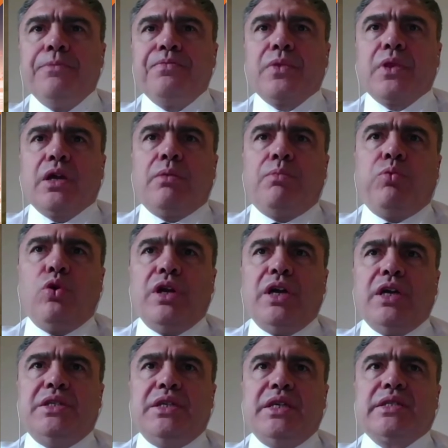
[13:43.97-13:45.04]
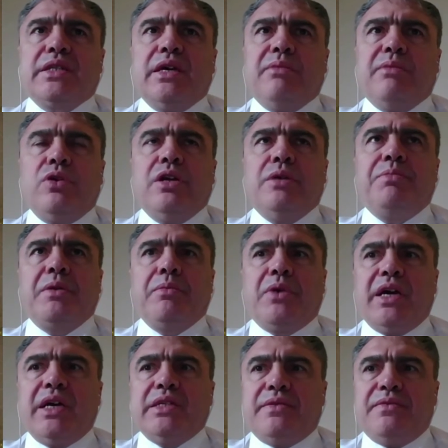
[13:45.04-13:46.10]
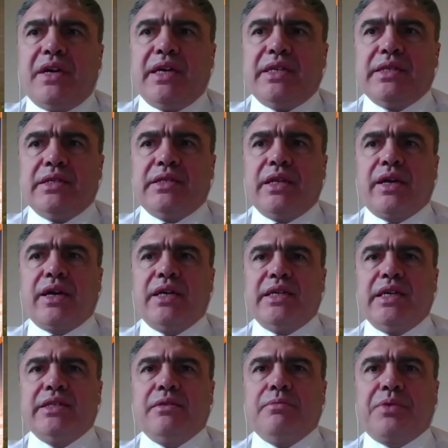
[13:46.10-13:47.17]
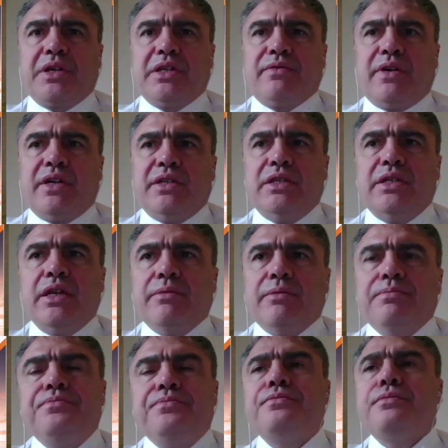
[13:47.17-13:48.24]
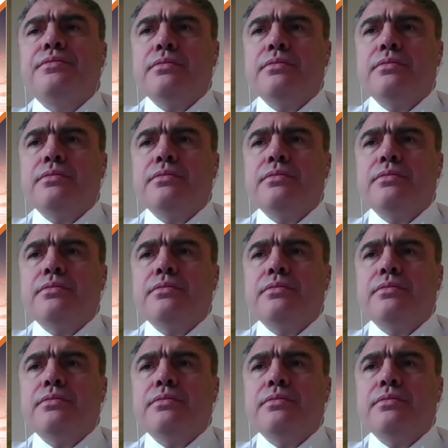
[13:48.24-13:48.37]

And of course, the retail chains who understand that the more close,